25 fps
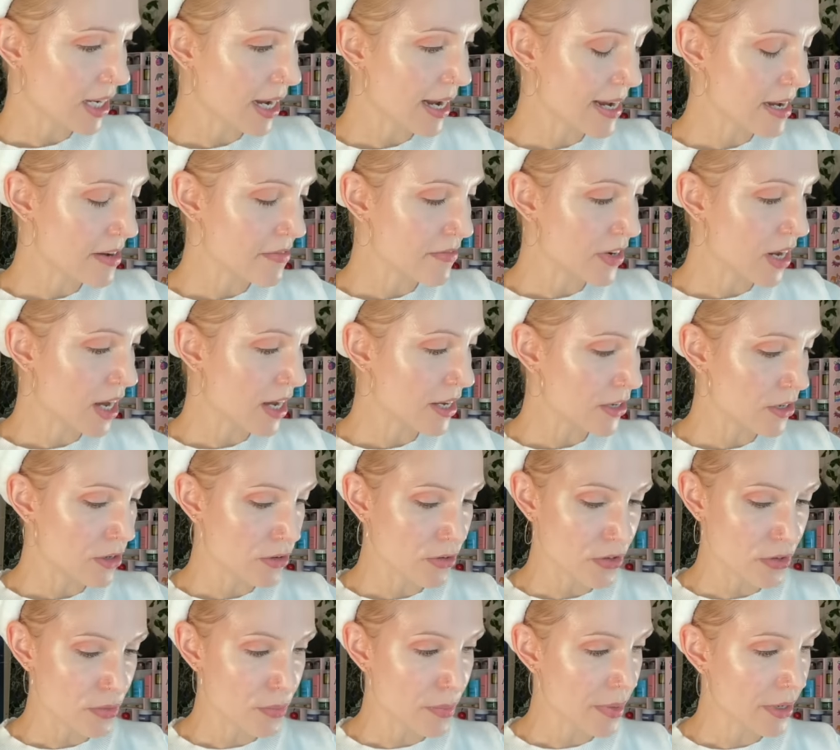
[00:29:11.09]
I have not
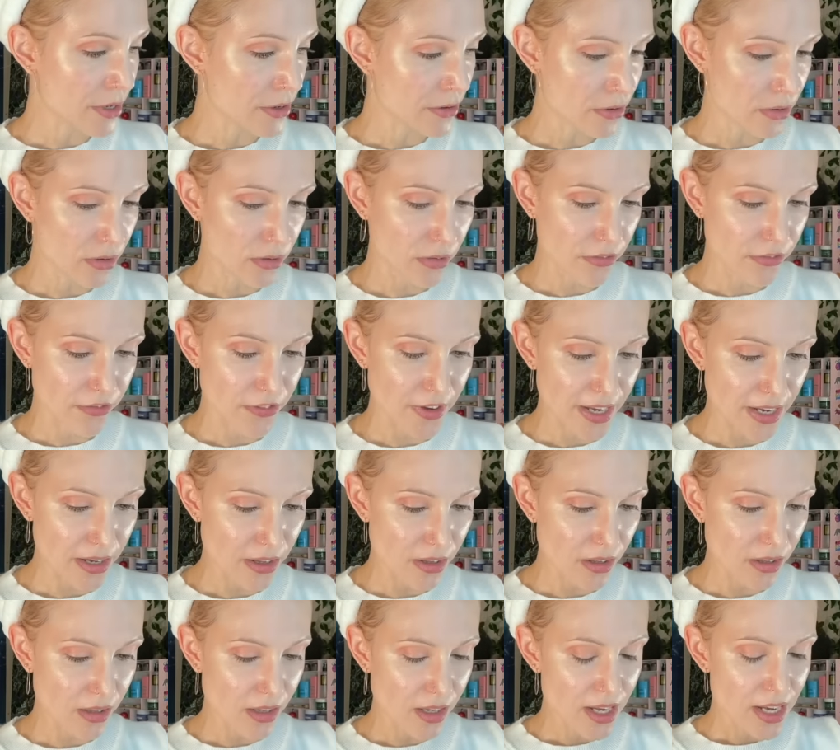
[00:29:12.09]
used mineral
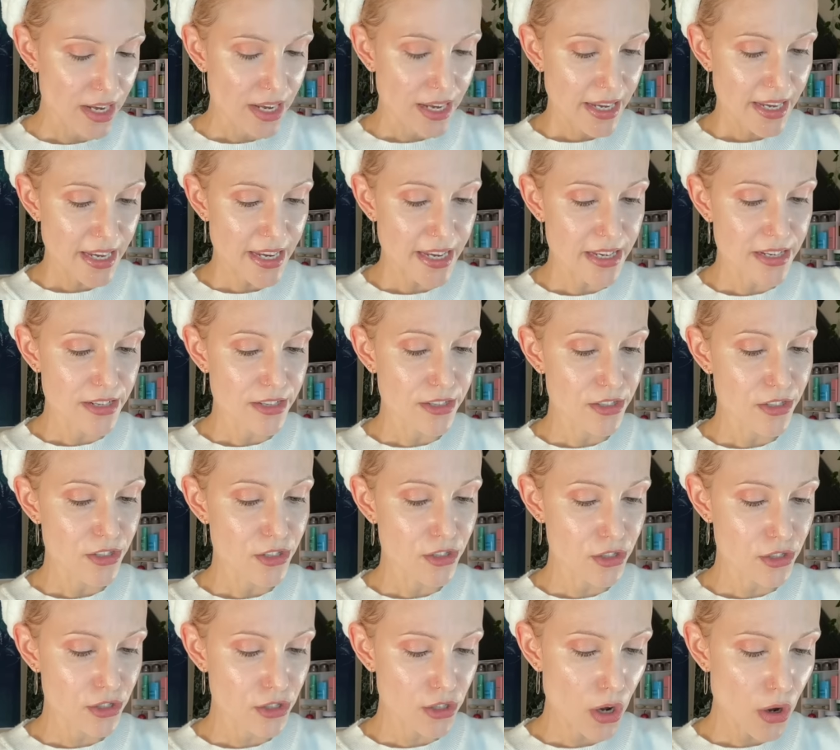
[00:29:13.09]
veil in
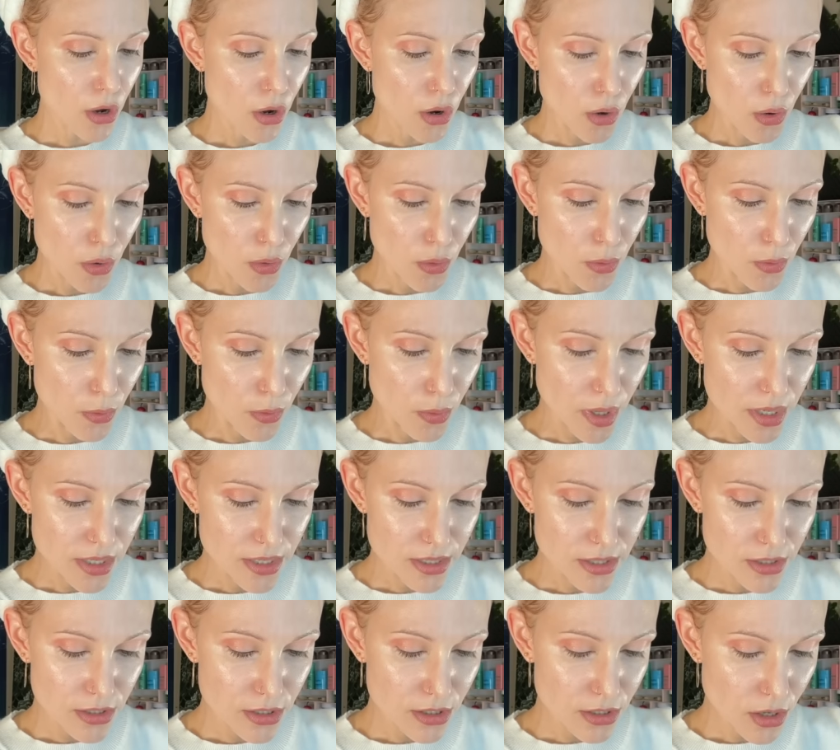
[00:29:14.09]
so,
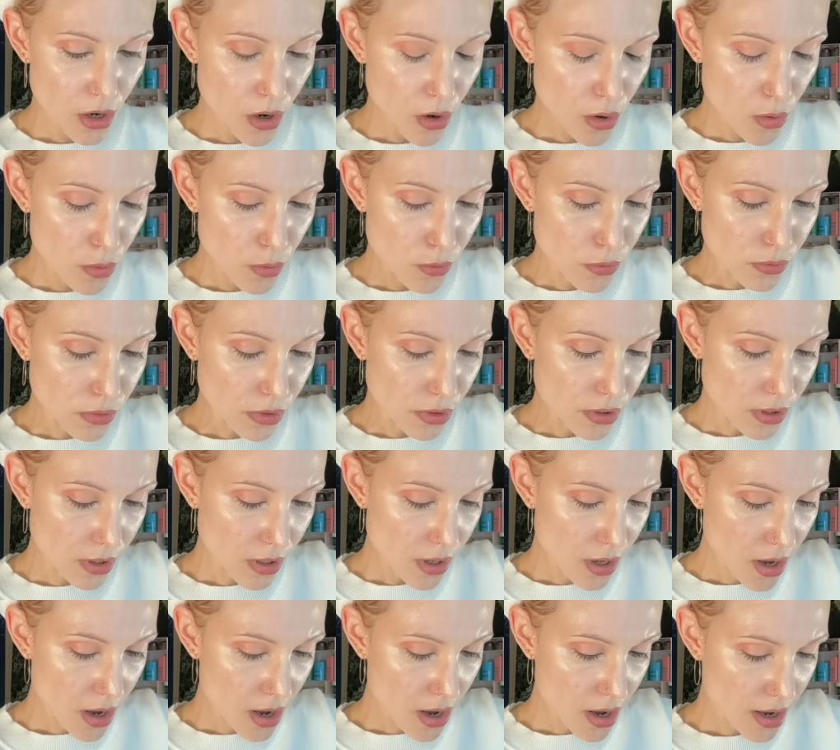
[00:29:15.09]
so
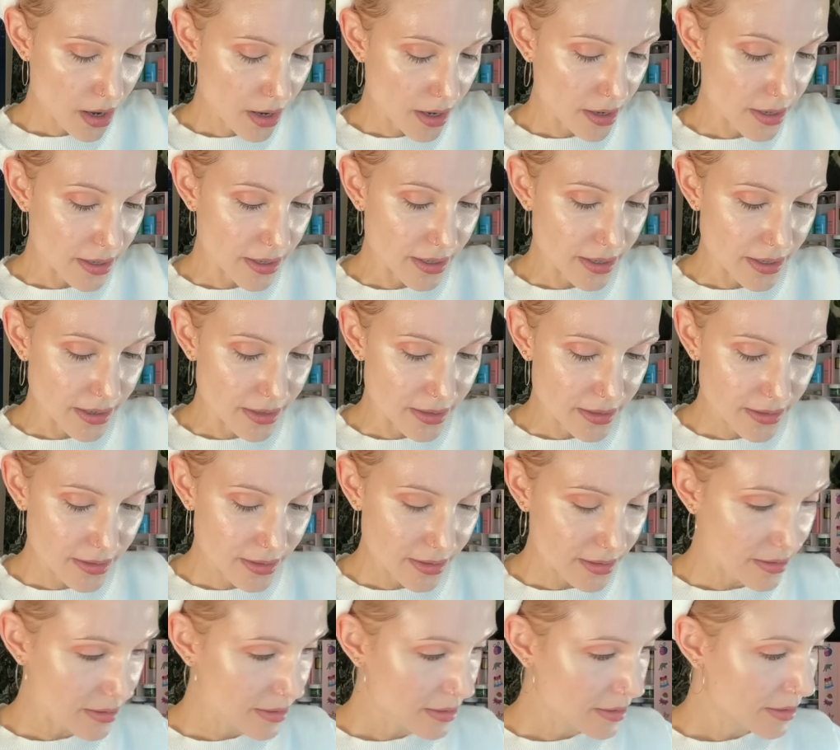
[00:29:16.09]
long.
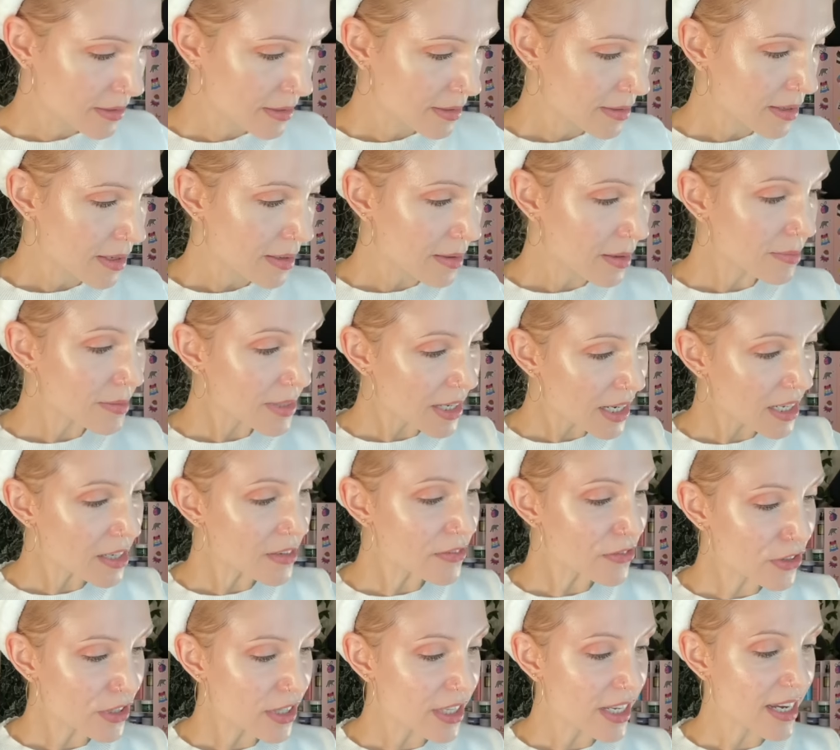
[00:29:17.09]
I'm kind
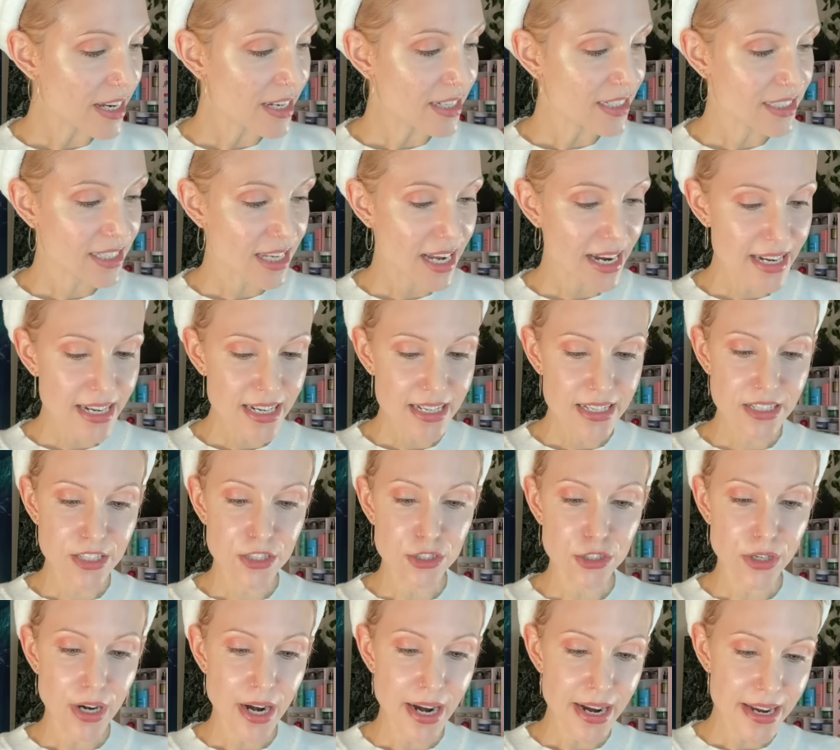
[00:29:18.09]
of really excited to
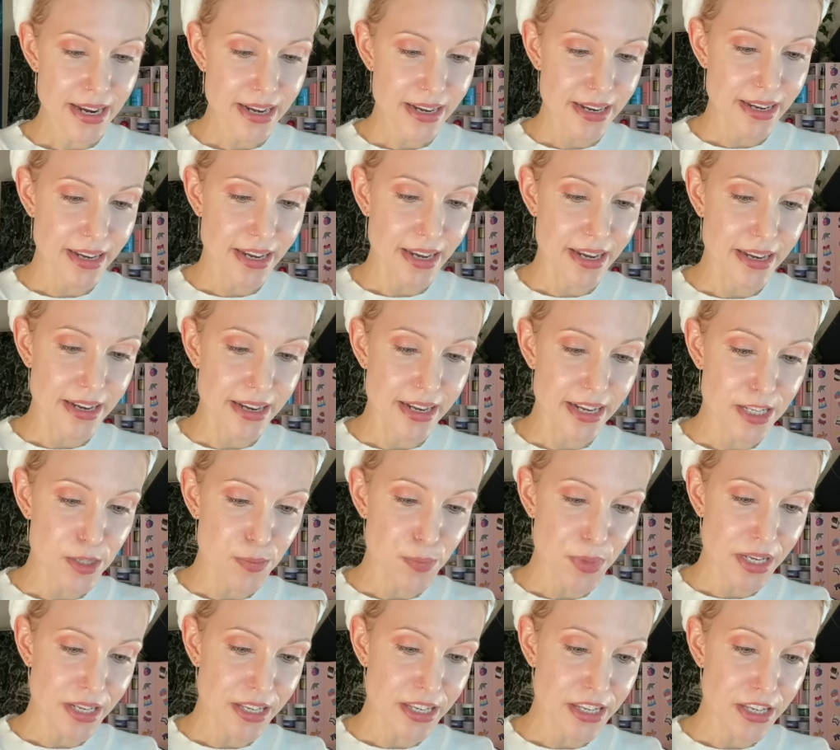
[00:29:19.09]
try it again. It's
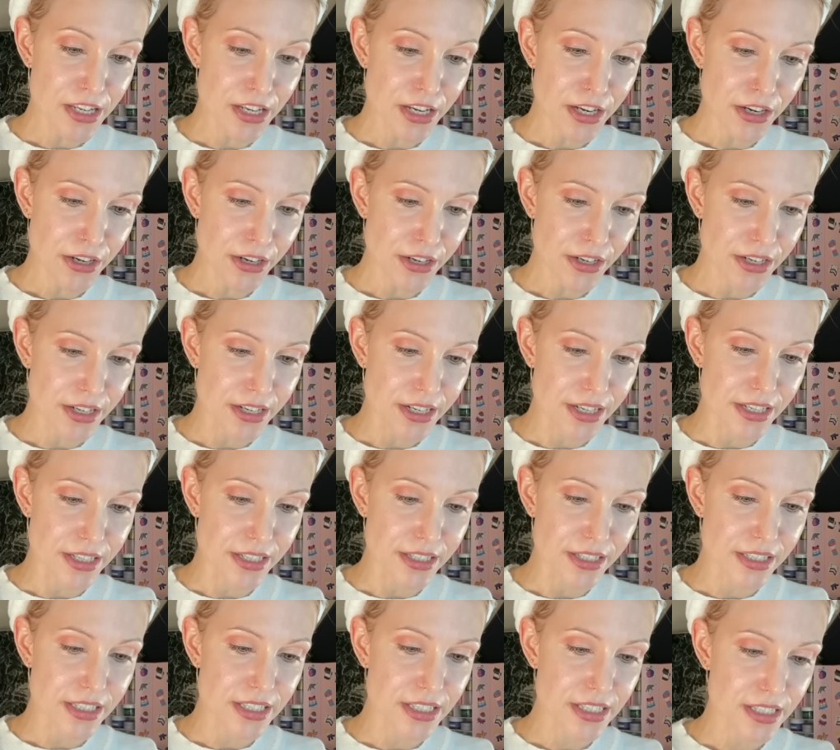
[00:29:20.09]
been
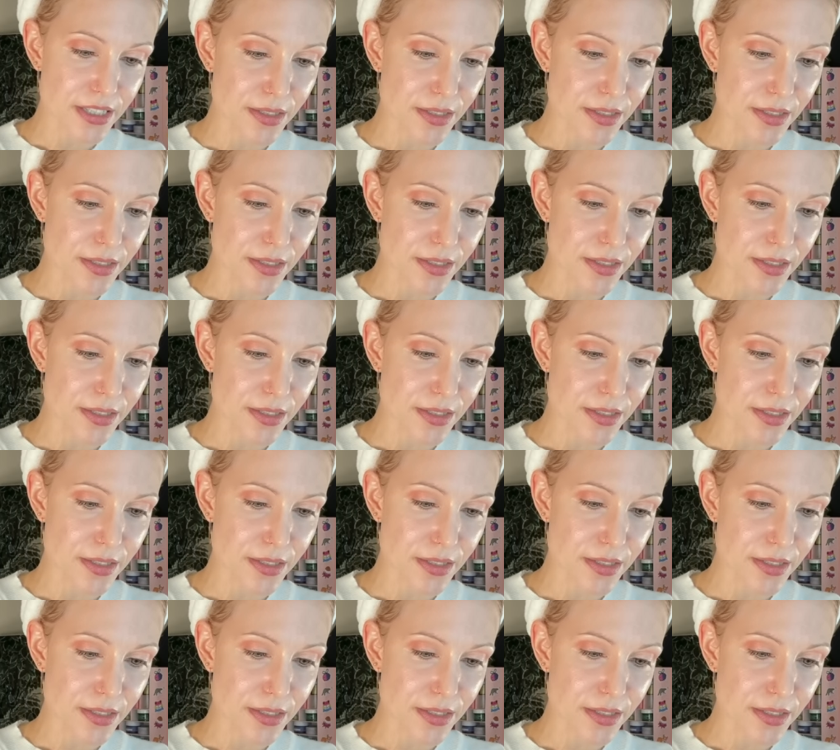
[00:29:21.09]
years.